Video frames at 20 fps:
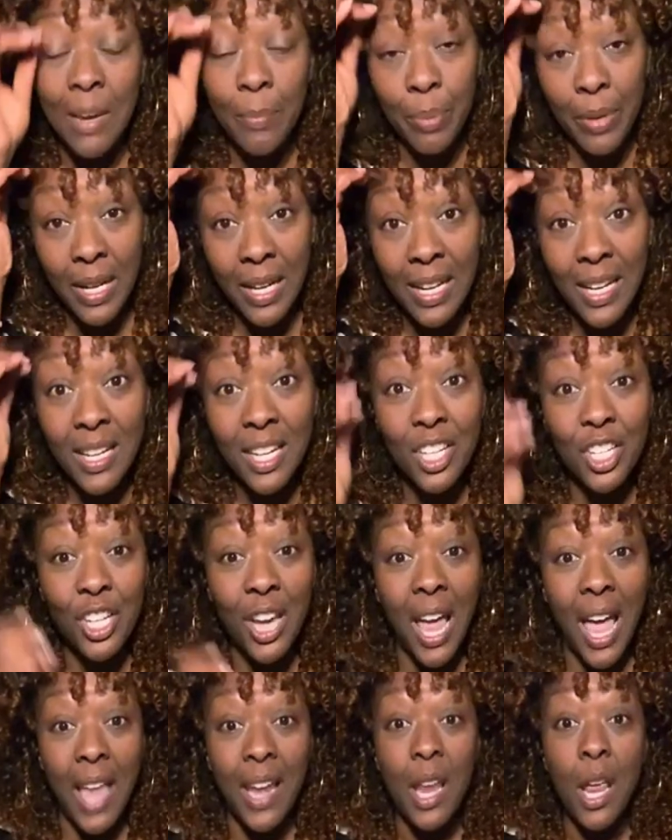Put it in the
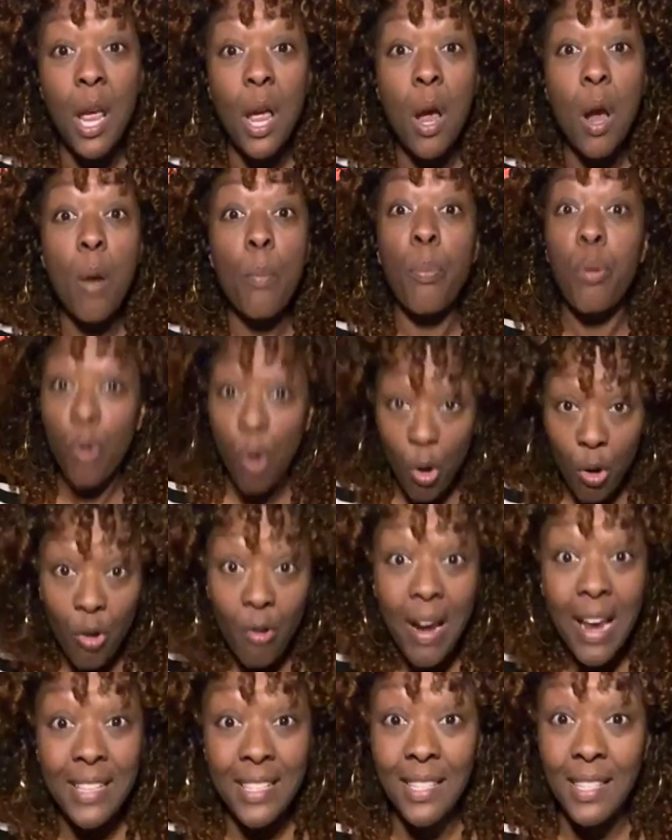chat.
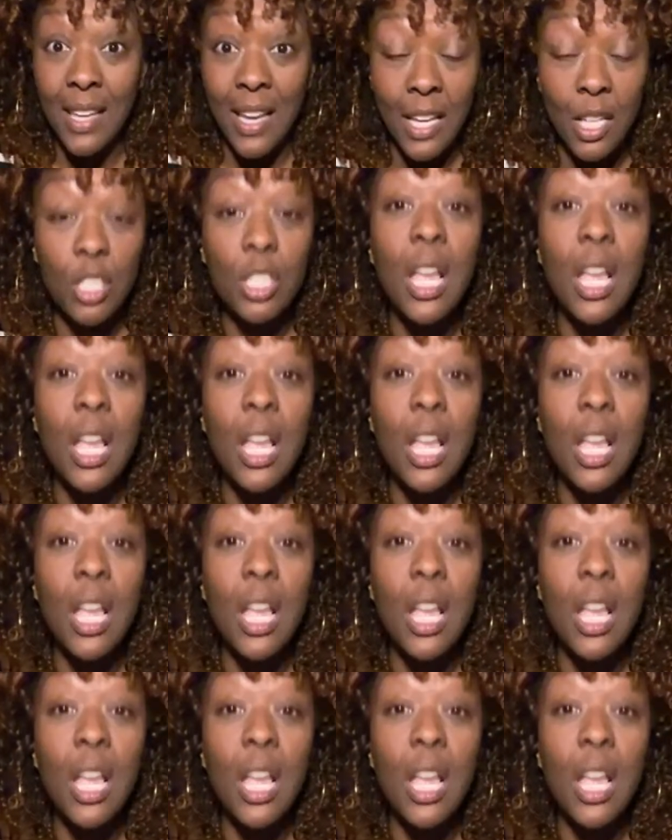Progressing.